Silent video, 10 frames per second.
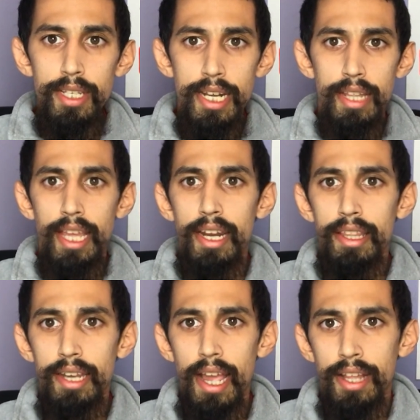and at the end of
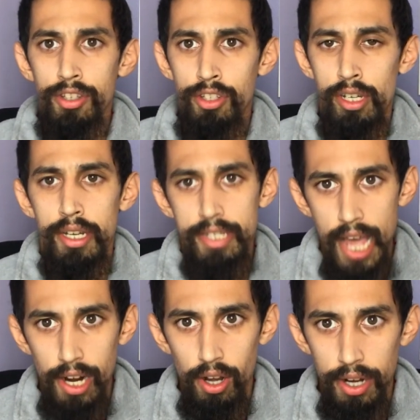the day, it's just an
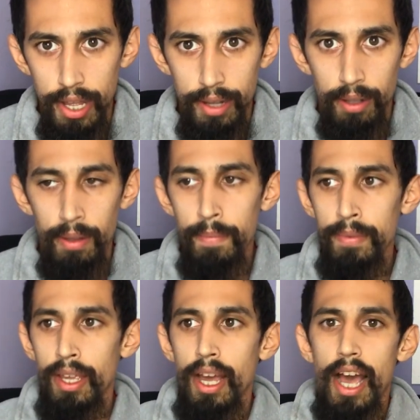attack on hell.
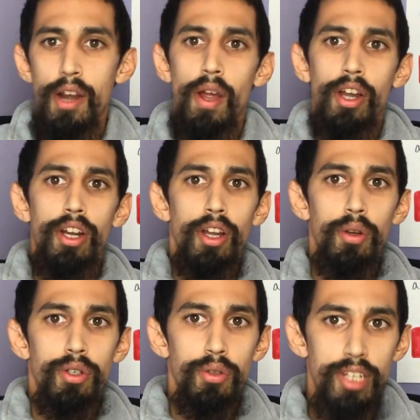I know I couldn't go
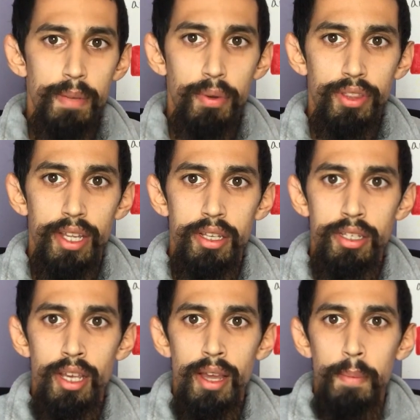too deep with this,
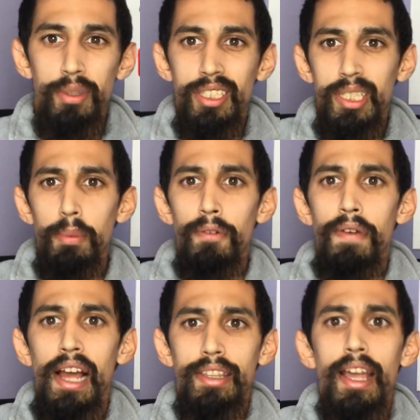but the simple
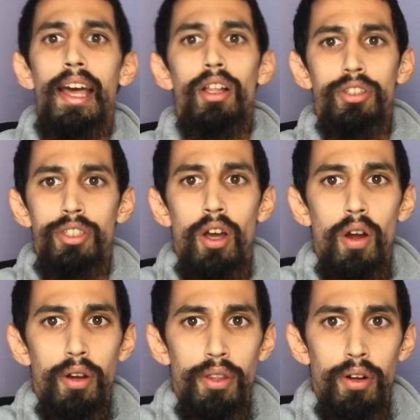fact that hell is in the
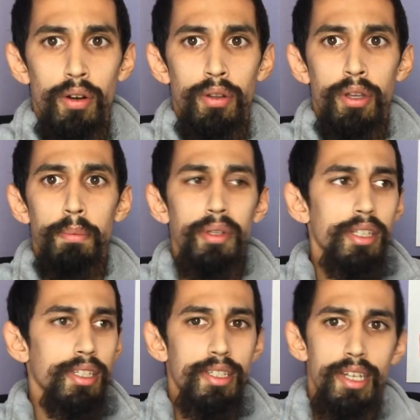heart of the earth
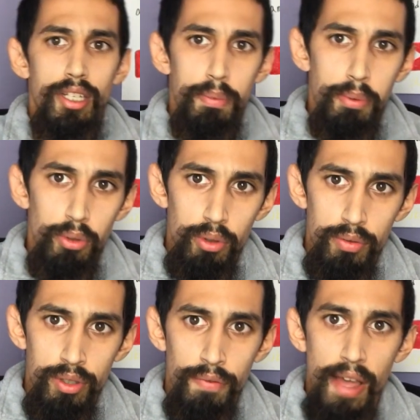completely
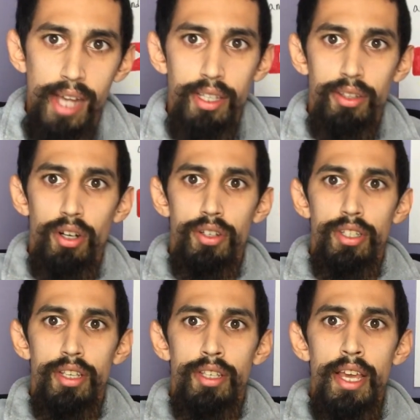disproves the fact that there's
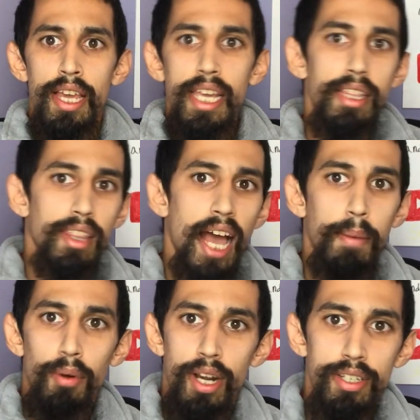this
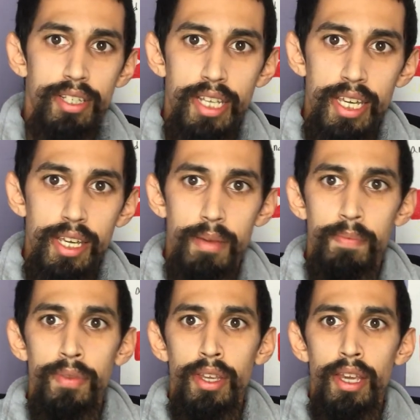elaborate scheme
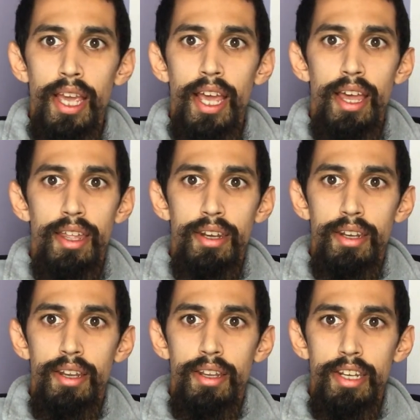and
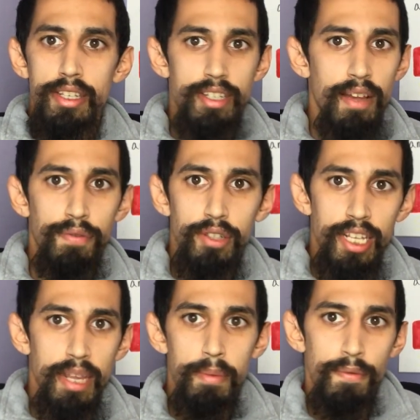these
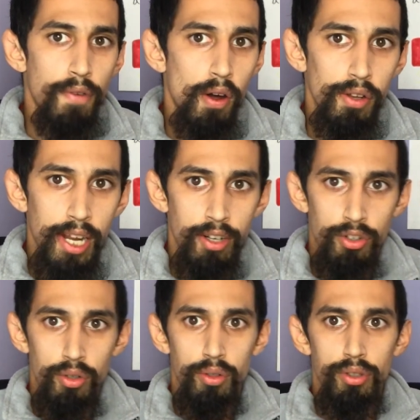Nephilim and fallen
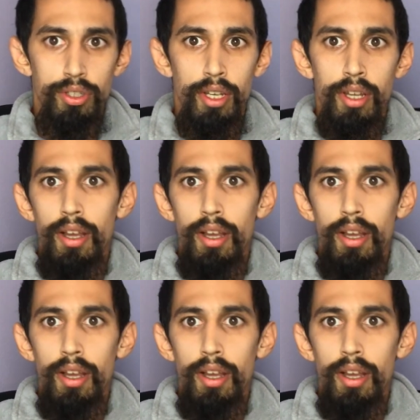angels,